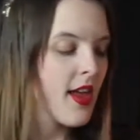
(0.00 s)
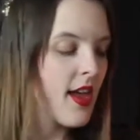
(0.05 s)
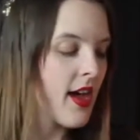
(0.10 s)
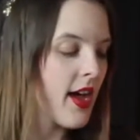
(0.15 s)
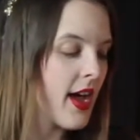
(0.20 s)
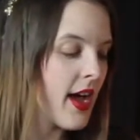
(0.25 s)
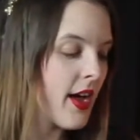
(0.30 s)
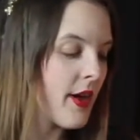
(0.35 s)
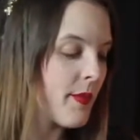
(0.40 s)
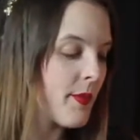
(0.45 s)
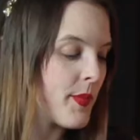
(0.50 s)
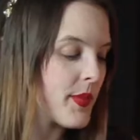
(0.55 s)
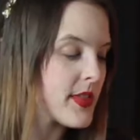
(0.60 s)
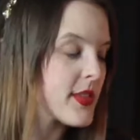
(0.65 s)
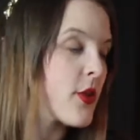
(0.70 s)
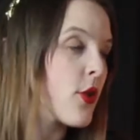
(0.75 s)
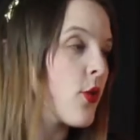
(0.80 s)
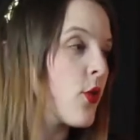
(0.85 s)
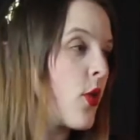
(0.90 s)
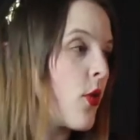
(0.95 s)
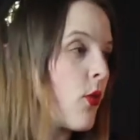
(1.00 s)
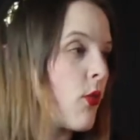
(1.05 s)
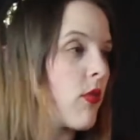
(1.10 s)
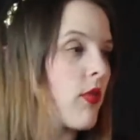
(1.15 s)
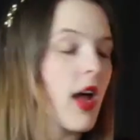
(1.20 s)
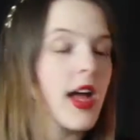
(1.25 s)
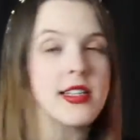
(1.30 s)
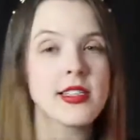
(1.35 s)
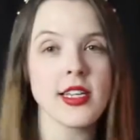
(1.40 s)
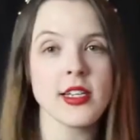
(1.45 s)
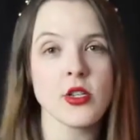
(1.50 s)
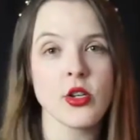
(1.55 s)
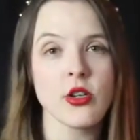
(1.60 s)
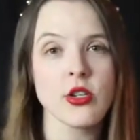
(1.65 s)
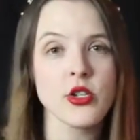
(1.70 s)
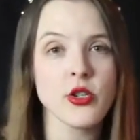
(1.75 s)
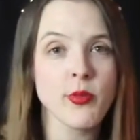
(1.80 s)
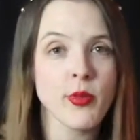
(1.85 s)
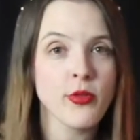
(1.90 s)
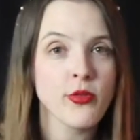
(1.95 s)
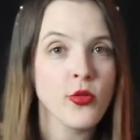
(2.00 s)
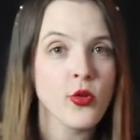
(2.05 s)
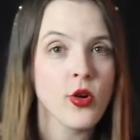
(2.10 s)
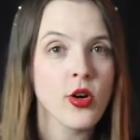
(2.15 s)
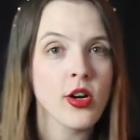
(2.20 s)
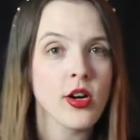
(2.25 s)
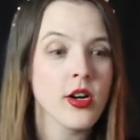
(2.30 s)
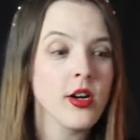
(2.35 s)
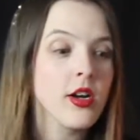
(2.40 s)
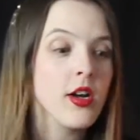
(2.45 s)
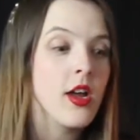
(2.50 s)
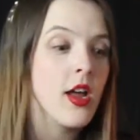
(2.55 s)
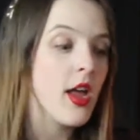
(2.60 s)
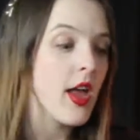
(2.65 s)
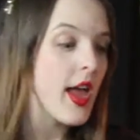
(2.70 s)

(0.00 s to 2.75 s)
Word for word: Um, so as I told you before,